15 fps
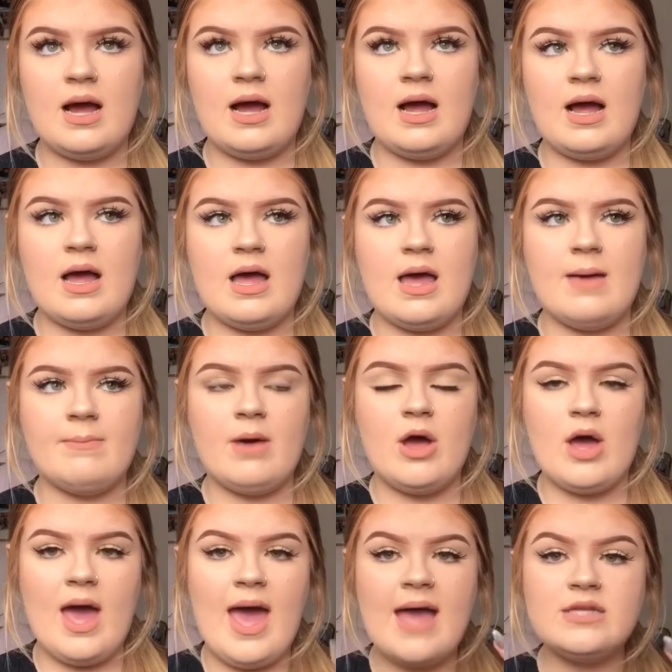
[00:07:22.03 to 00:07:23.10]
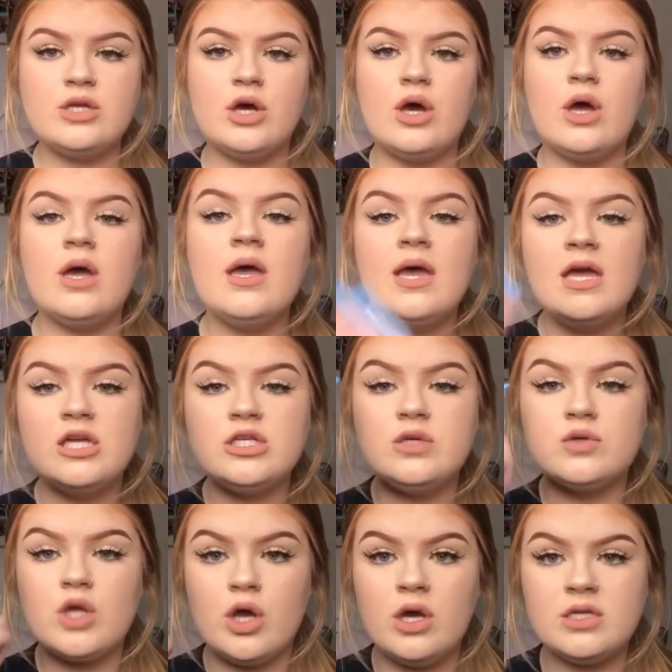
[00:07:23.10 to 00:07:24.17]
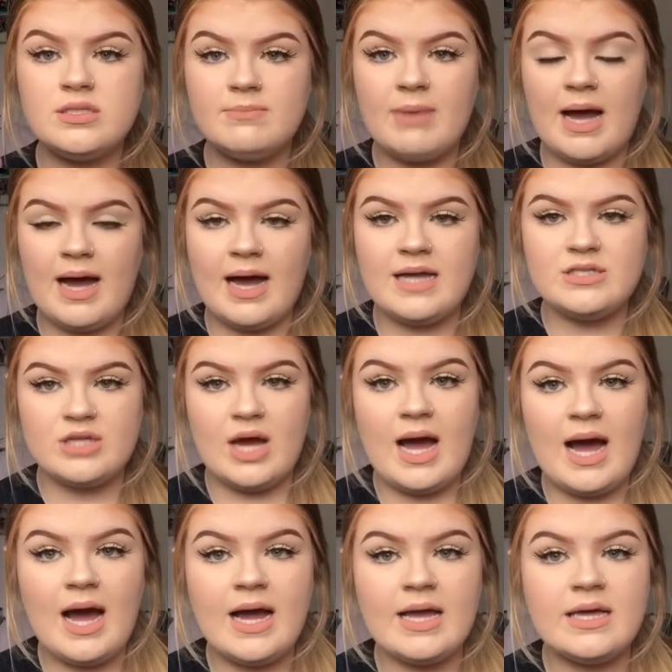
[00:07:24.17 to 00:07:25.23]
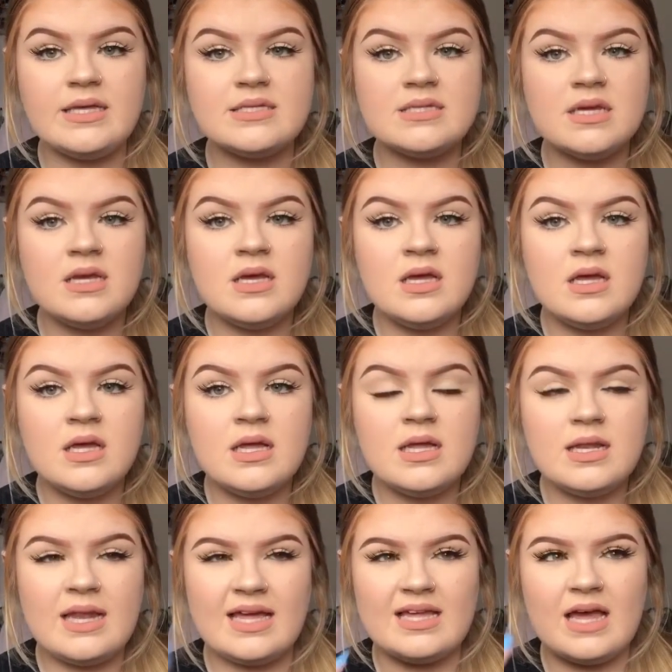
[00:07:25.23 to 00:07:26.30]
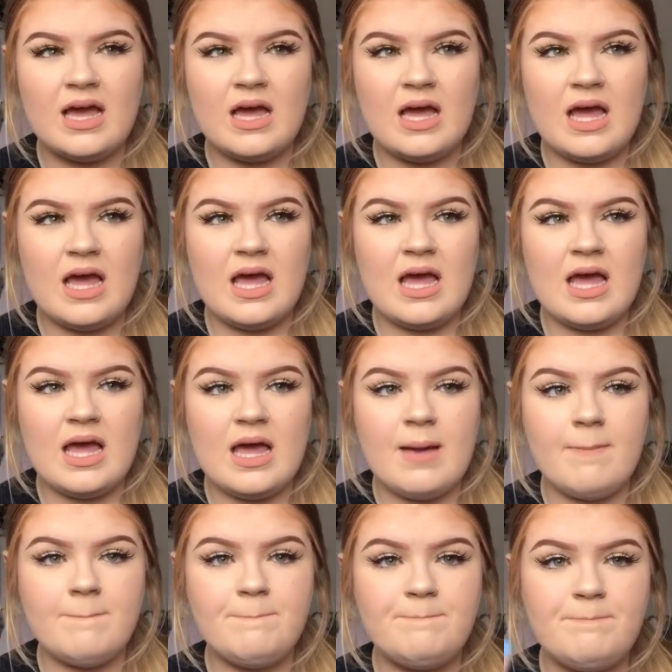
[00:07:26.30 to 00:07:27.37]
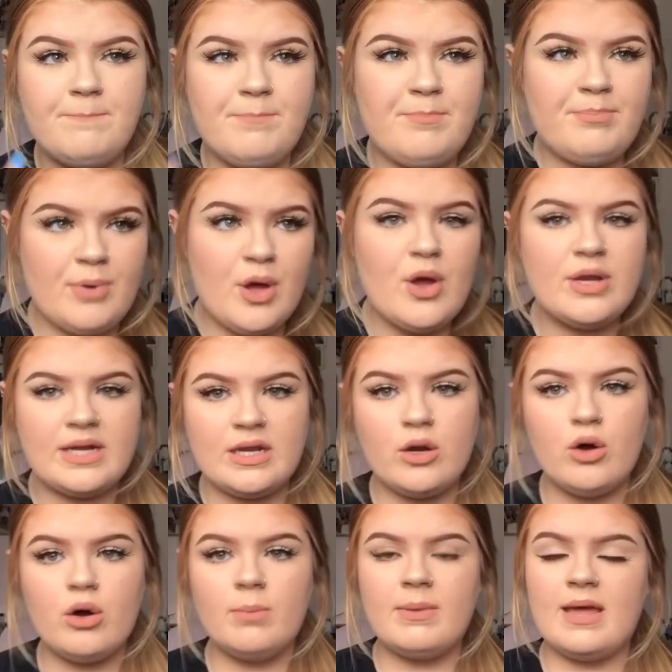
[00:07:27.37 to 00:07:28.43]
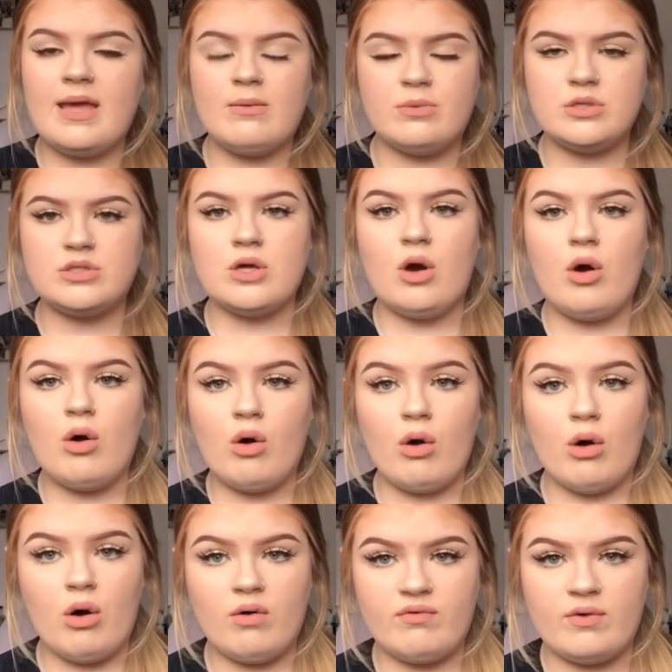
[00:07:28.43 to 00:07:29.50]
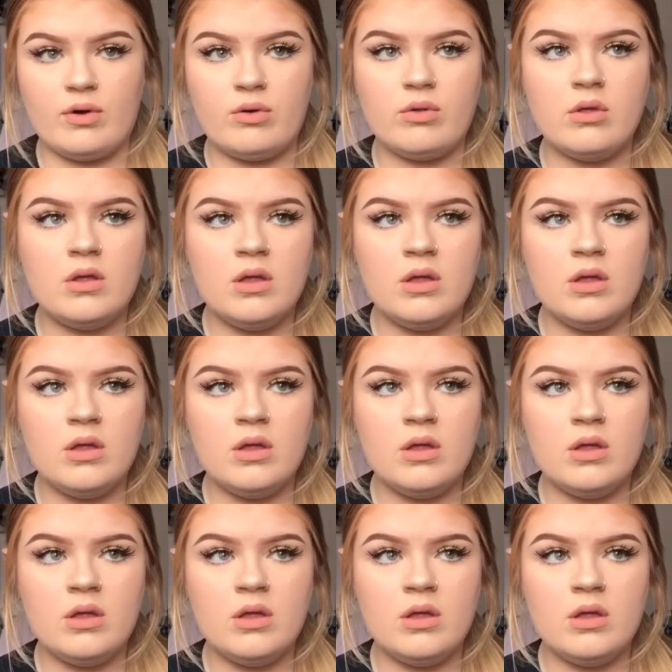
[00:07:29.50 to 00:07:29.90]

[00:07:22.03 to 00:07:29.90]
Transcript: Her head hurt. She was hurting behind her eyes, like burning up. It was awful.